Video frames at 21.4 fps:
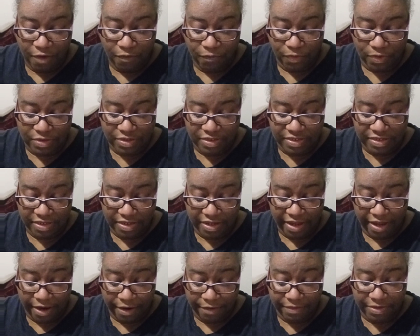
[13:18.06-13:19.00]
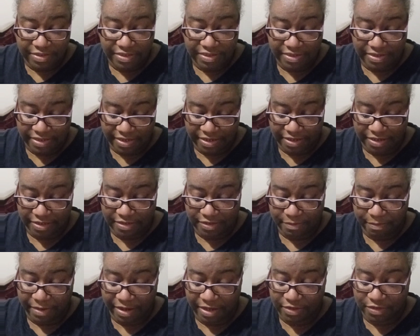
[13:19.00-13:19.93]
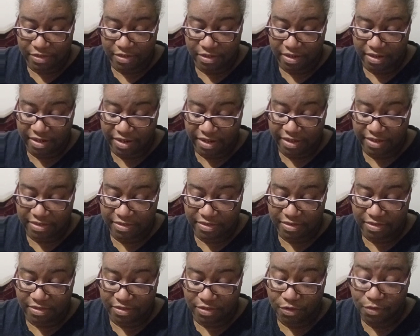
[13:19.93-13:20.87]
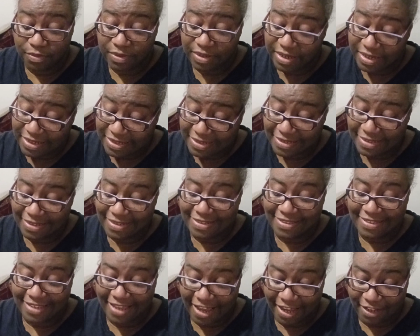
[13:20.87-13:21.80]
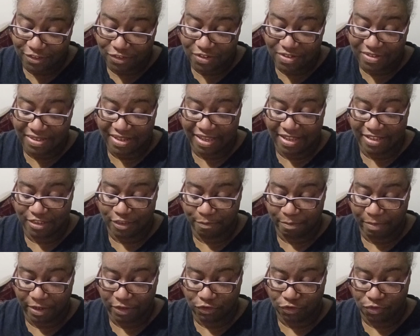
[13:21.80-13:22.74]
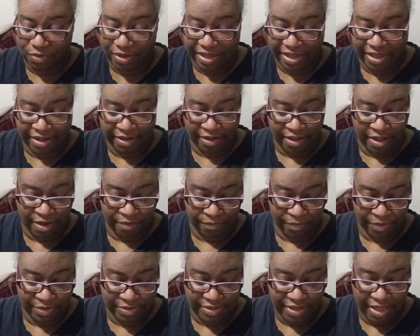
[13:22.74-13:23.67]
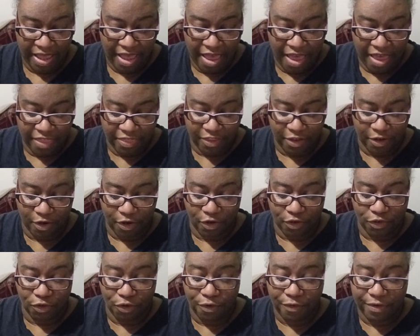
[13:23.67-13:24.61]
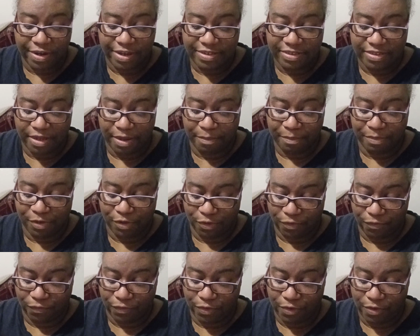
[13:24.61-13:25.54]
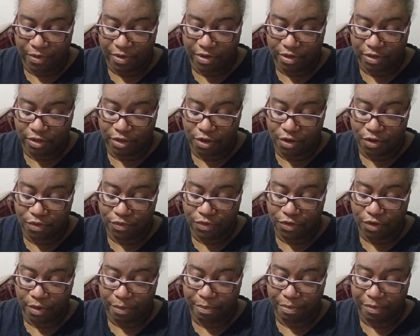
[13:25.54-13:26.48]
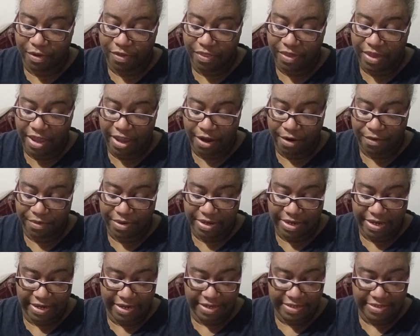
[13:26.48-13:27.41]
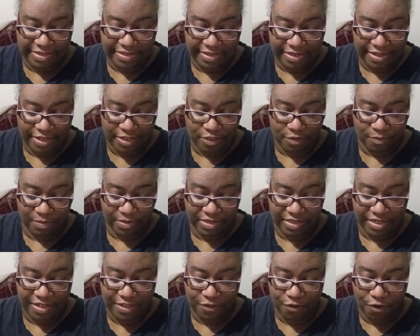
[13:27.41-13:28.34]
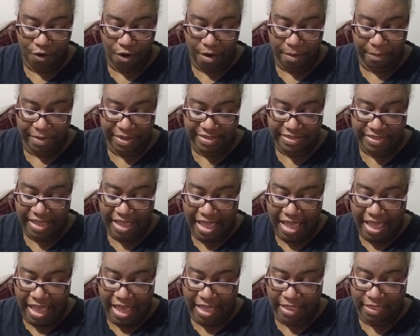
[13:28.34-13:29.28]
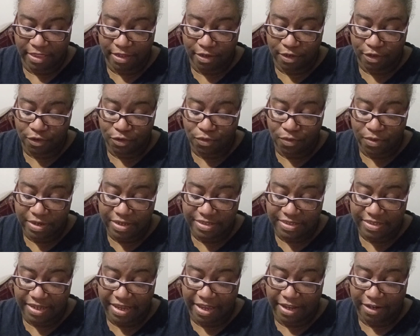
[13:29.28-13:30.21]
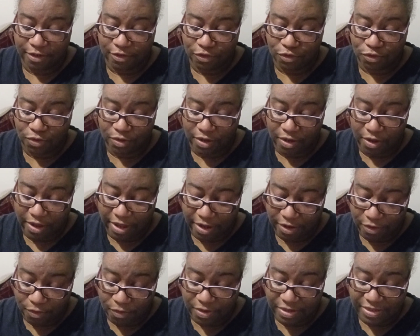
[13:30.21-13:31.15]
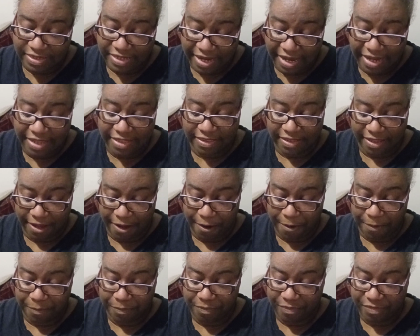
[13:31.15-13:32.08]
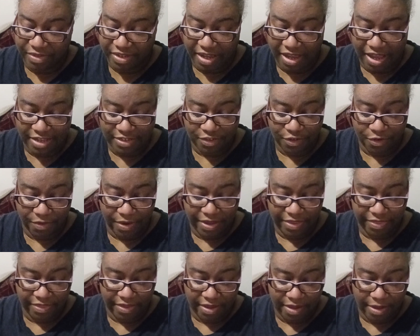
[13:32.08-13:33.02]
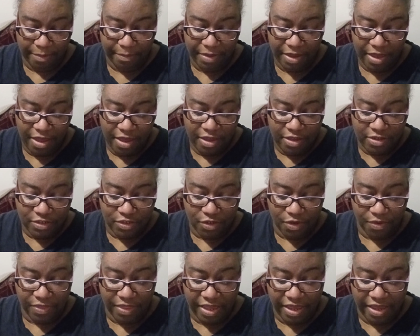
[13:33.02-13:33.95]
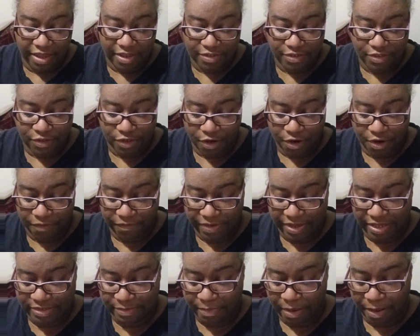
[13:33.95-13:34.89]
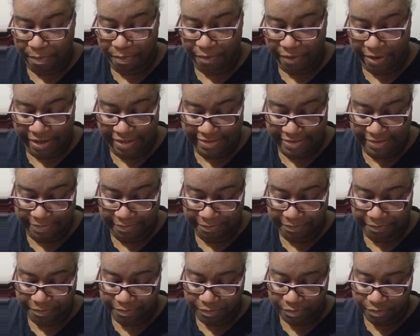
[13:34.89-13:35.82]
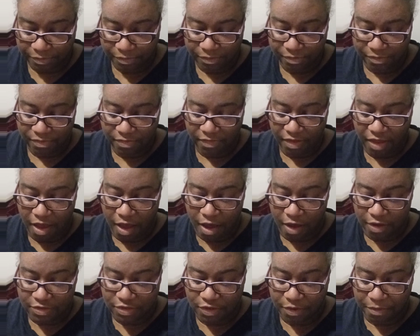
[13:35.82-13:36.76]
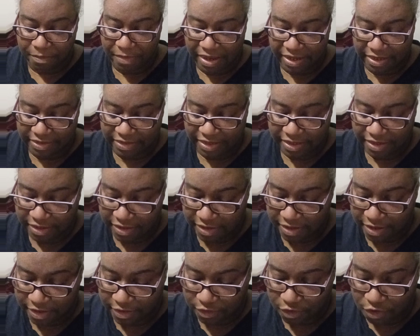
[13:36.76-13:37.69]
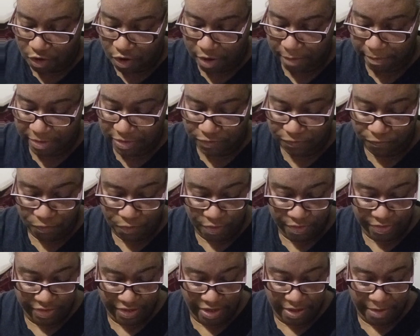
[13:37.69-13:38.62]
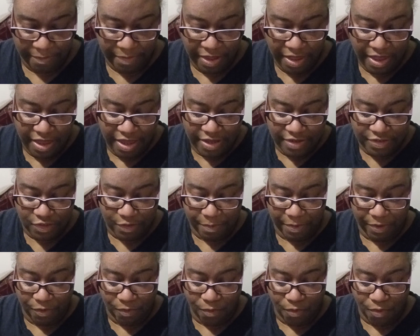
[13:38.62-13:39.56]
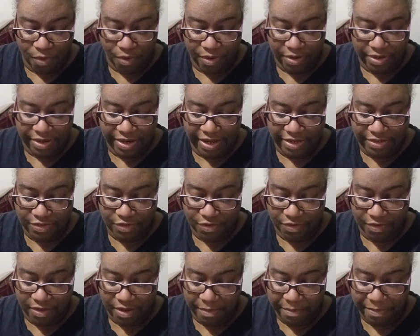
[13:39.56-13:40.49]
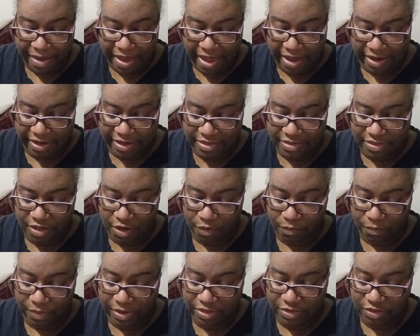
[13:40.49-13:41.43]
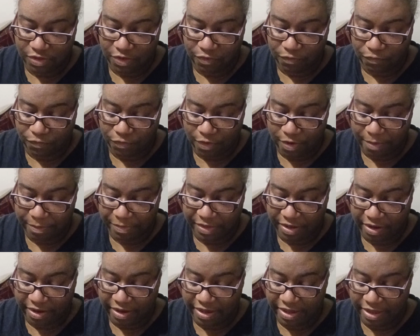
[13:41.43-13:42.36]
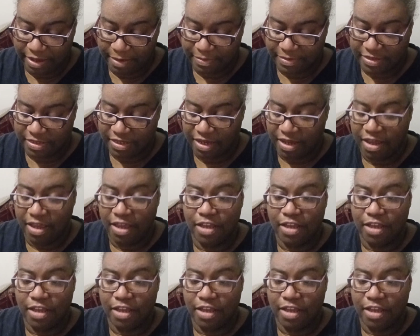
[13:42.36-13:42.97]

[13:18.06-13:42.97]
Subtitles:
For Aaron's sons, make tunics, sashes, and special head coverings that are glorious and beautiful. Clothe your brother Aaron and his sons with these garments, and then anoint and ordain them. Consecrate them so they can serve as my priests. Also make linen undergarments for them to be worn next to their bodies, reaching from their hips